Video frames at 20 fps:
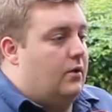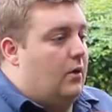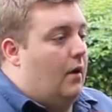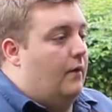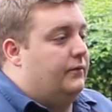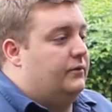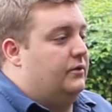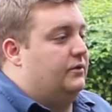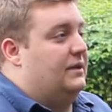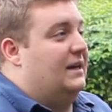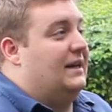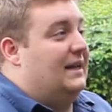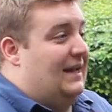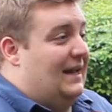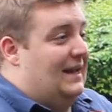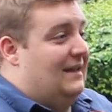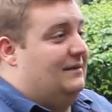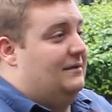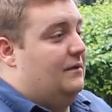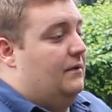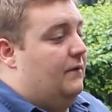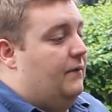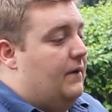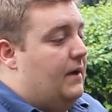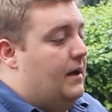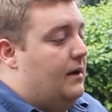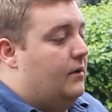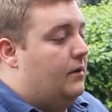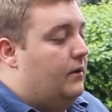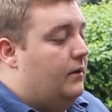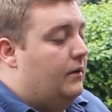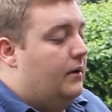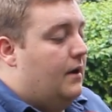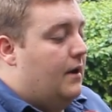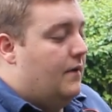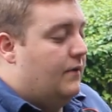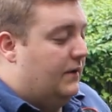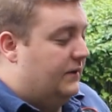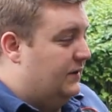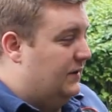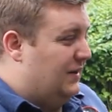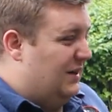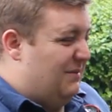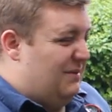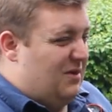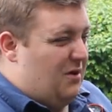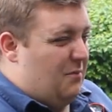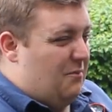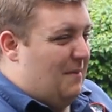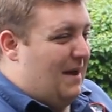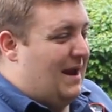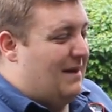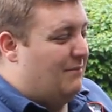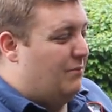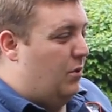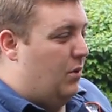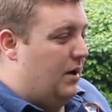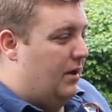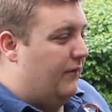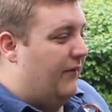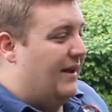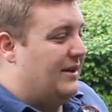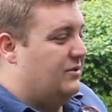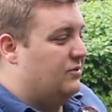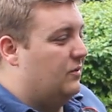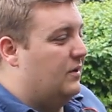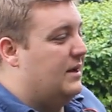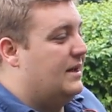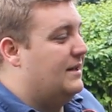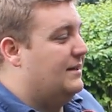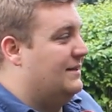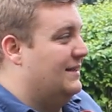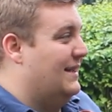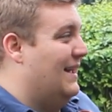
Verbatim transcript: the officers getting into the vehicle. This is going to be their main point of entry